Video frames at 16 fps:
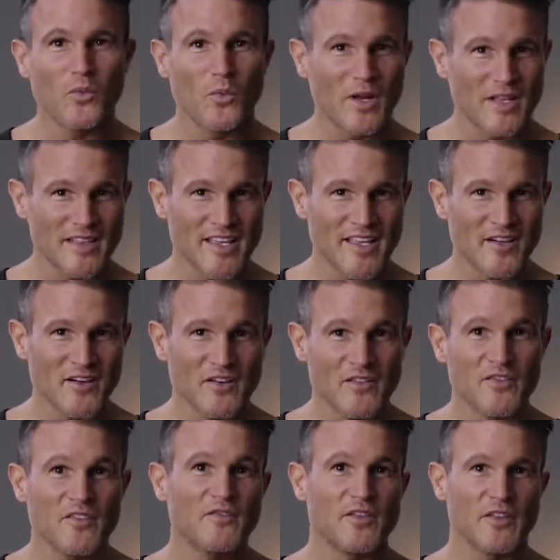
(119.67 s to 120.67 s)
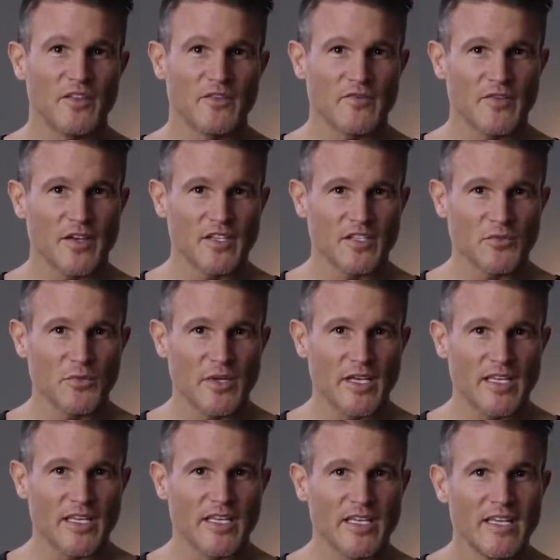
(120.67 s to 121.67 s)
1 day off for the first
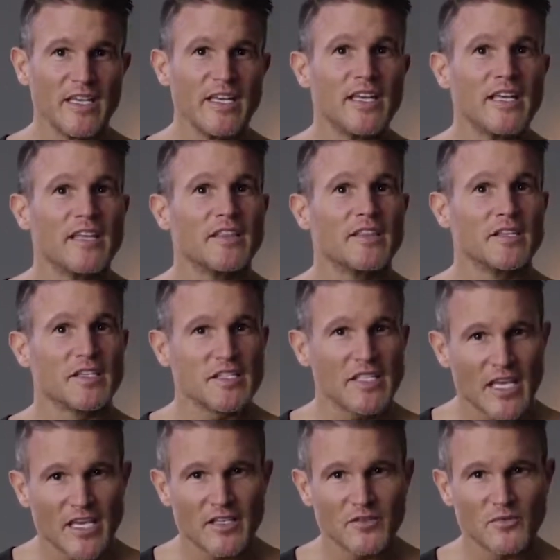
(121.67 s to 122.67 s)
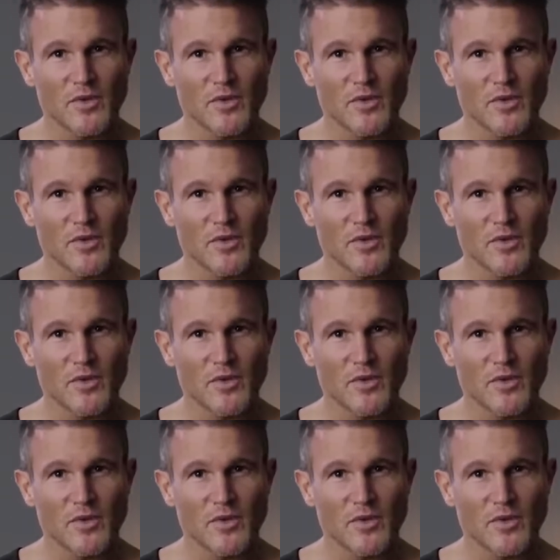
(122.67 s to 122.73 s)
week. The second